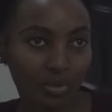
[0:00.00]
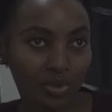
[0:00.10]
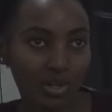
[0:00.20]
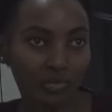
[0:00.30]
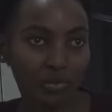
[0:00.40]
We
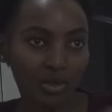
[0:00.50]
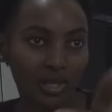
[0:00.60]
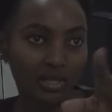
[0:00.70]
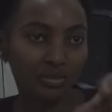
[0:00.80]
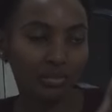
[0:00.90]
should have brought
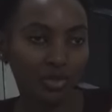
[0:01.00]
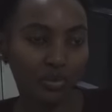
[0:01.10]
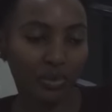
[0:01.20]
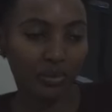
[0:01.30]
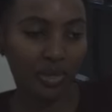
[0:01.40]
that. We should
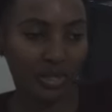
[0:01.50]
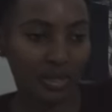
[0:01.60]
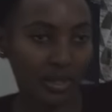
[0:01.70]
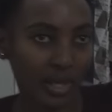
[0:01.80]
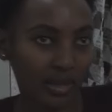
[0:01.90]
bring
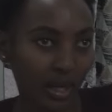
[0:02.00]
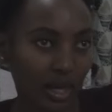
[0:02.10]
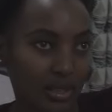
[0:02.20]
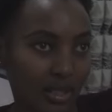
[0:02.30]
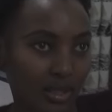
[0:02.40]
the other
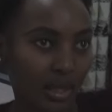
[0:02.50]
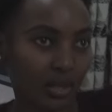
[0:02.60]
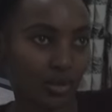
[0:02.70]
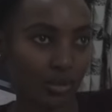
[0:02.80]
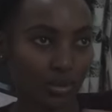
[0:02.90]
curtain there
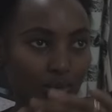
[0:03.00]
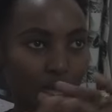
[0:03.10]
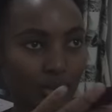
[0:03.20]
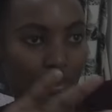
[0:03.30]
too. You know?